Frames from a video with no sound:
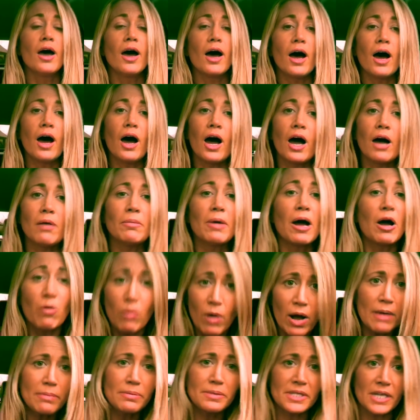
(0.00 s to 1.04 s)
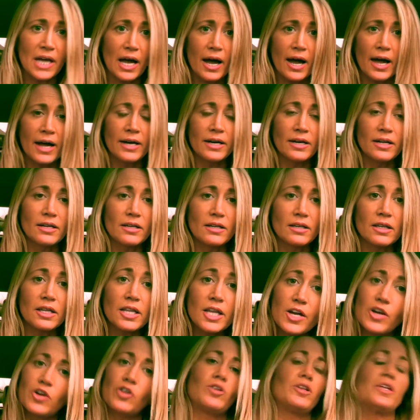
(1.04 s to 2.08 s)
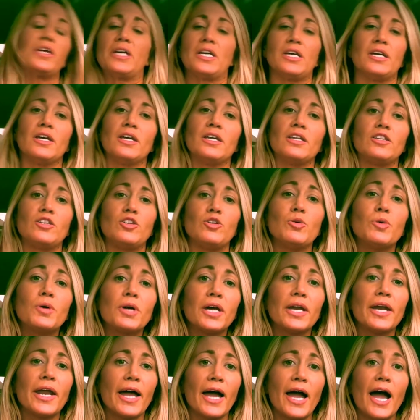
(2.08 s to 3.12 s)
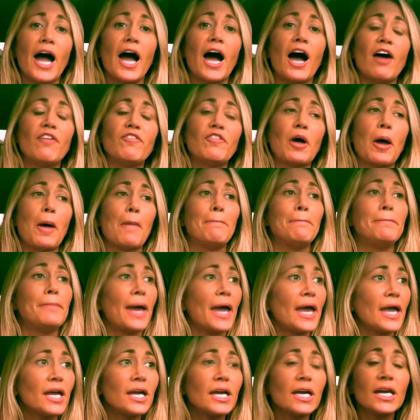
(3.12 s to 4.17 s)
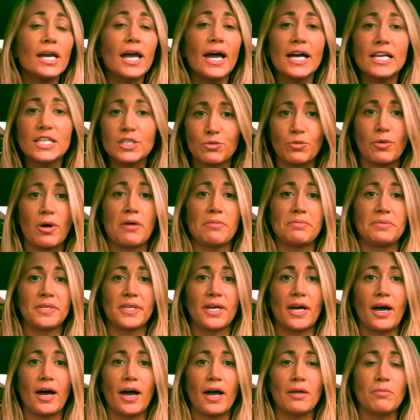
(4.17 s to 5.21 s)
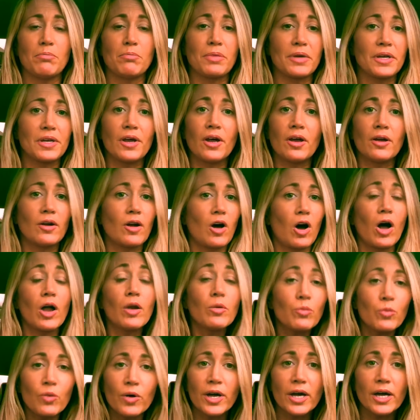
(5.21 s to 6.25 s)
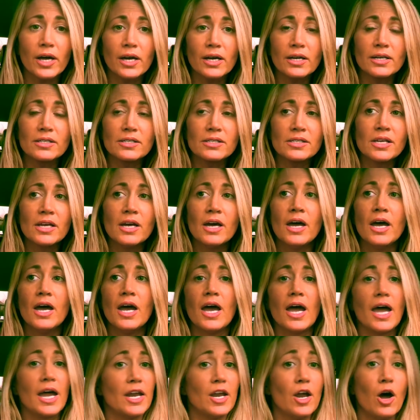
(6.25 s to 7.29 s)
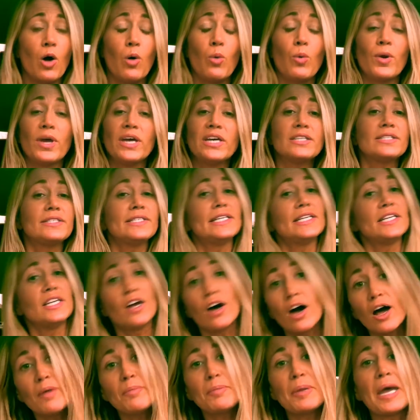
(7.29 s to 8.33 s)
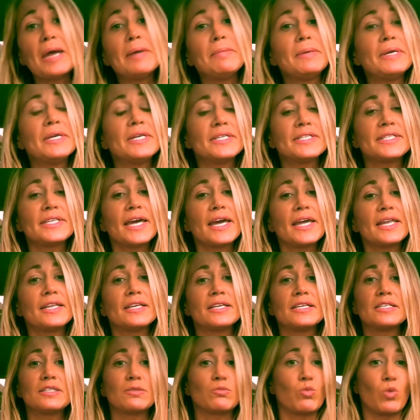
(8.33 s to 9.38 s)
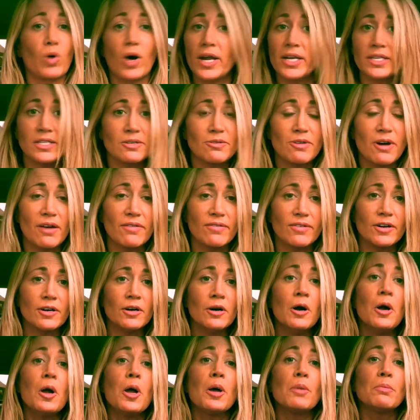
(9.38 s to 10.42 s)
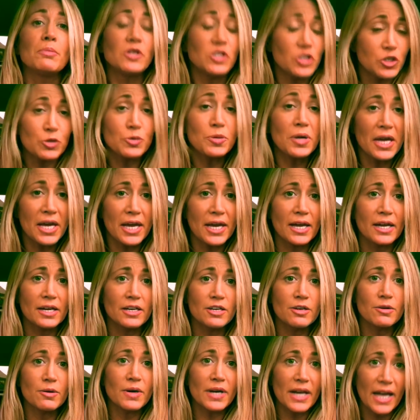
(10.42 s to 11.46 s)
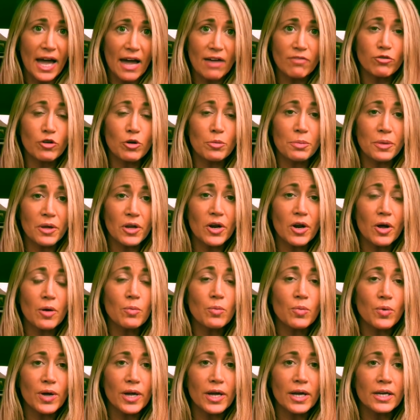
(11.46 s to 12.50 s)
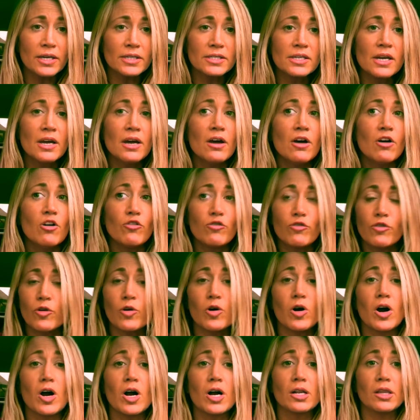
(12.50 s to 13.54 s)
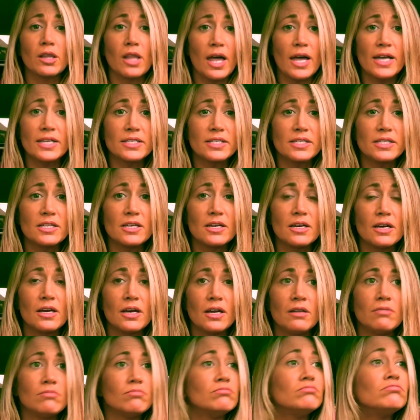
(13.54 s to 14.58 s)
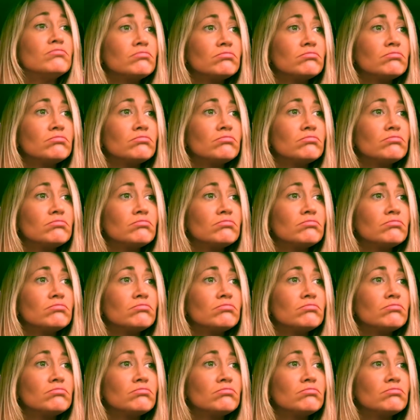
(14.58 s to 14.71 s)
a website. Literally, you can have a banging ass website built on Wix, and no, Wix did not pay me to say this whatsoever, but you can have one built on Wix for less than